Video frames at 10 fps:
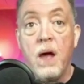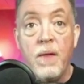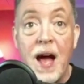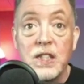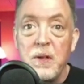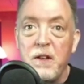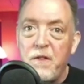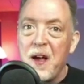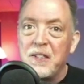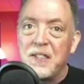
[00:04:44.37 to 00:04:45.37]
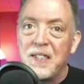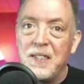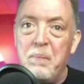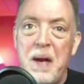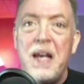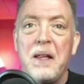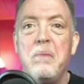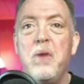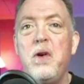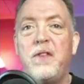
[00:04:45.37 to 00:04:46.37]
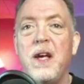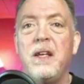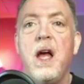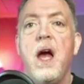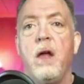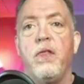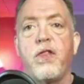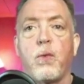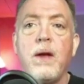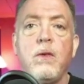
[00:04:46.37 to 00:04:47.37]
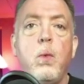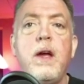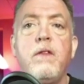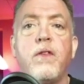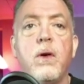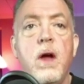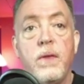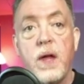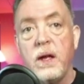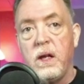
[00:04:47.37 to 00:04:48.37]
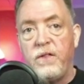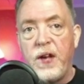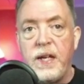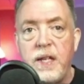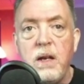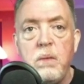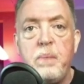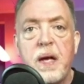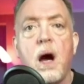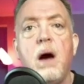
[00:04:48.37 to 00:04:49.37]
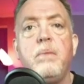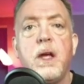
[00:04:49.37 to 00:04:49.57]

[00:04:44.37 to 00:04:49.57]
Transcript: And that's when the feds immediately moved in and threatened Weaver that if he didn't become the